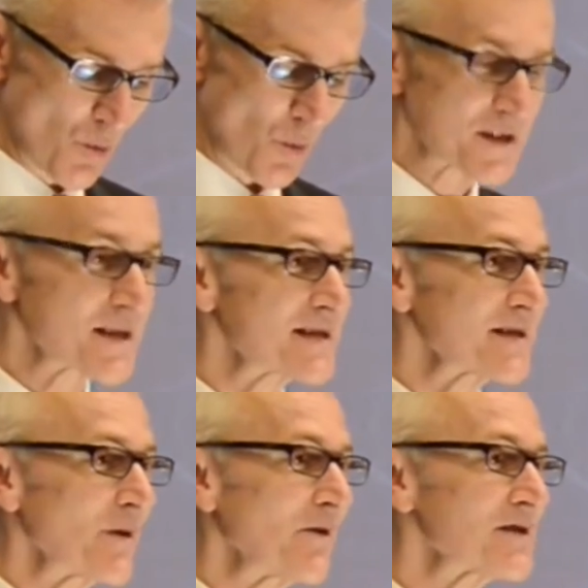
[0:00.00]
was
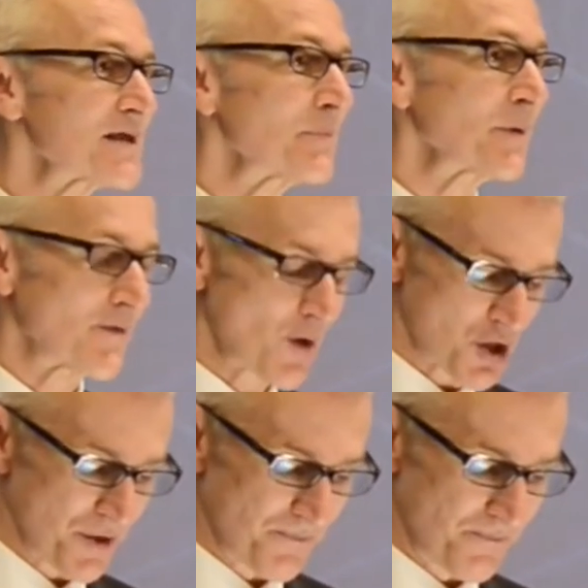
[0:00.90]
a very simple
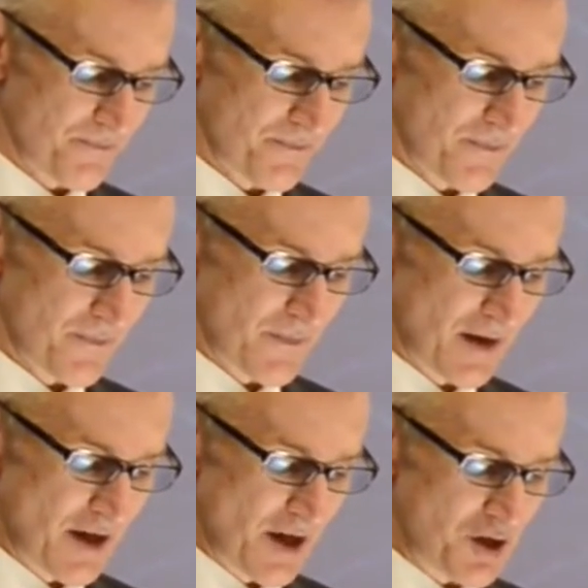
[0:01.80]
vision:
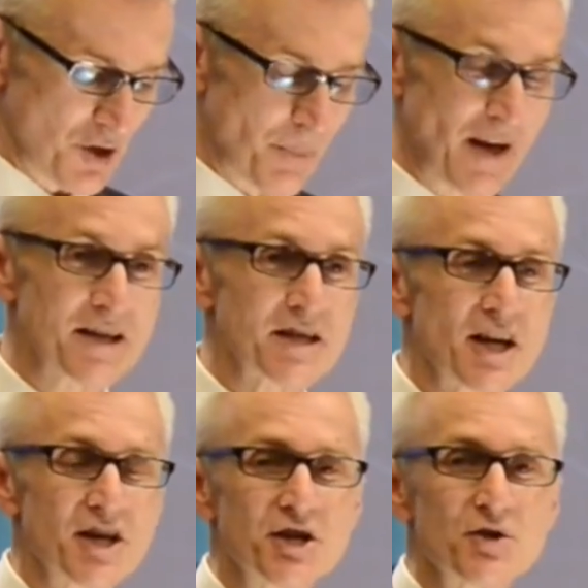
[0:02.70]
to build
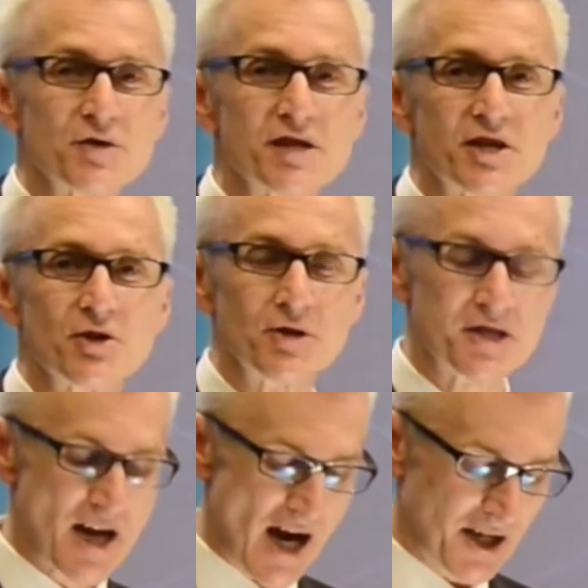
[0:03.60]
a new
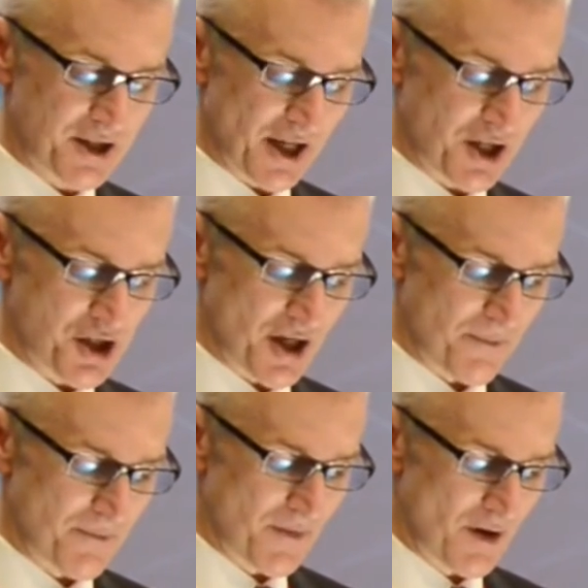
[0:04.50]
security architecture
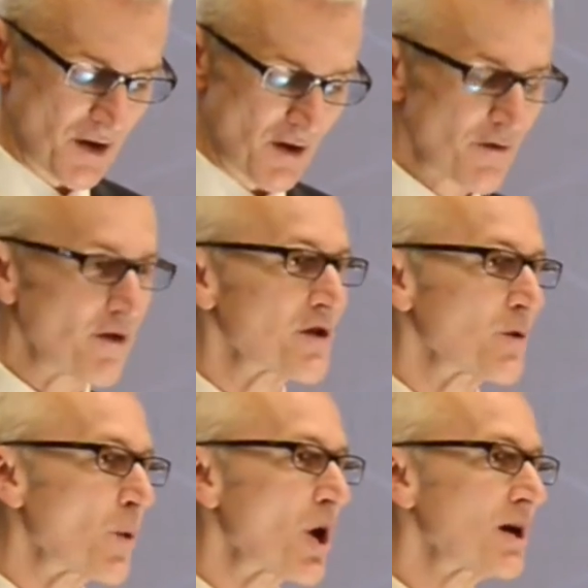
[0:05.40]
for
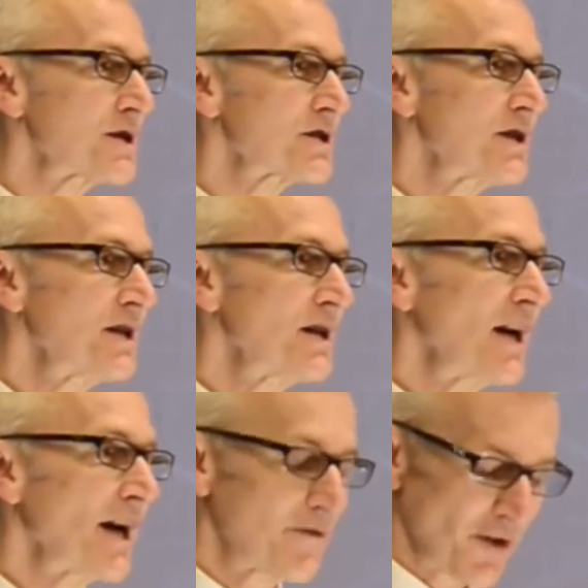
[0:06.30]
the world
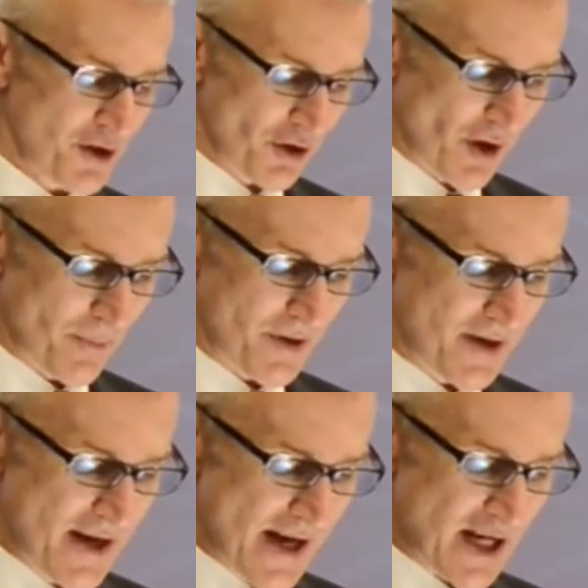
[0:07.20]
and for Europe
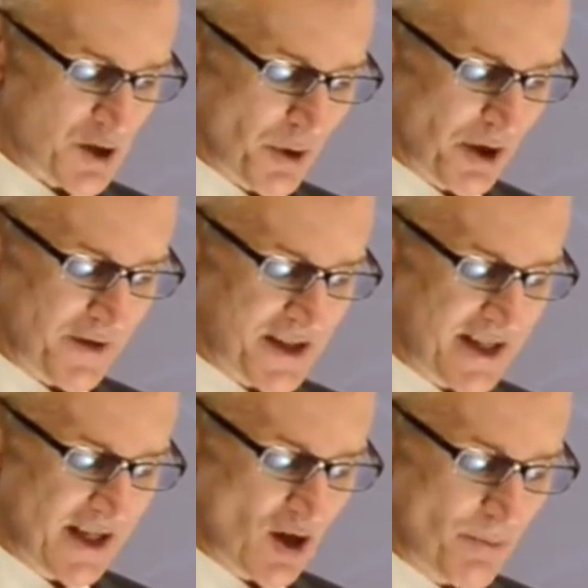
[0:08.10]
as one of its
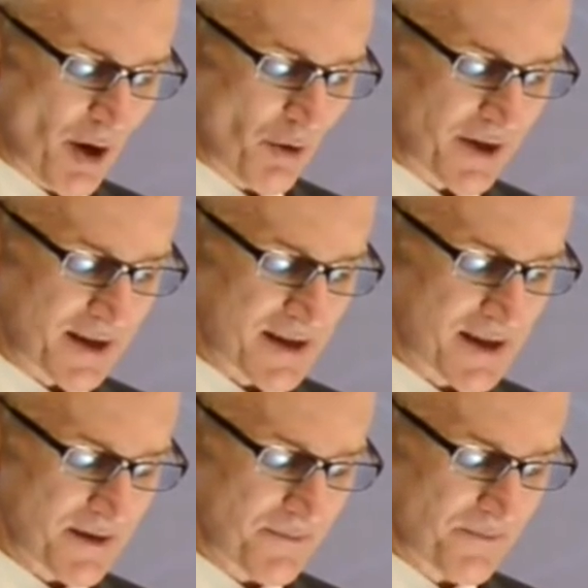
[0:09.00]
key
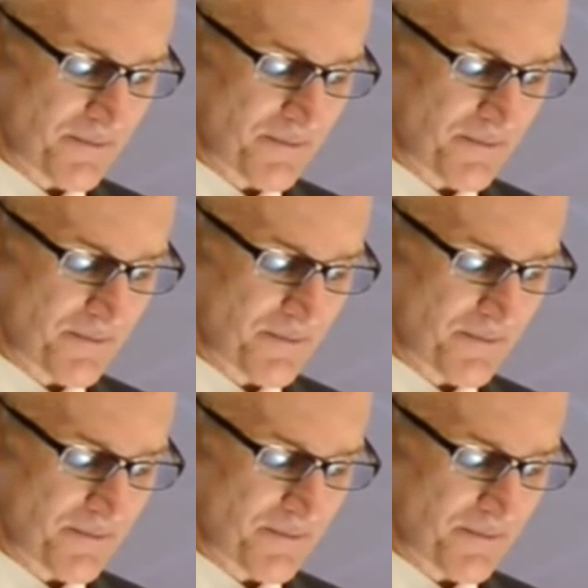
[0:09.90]
components.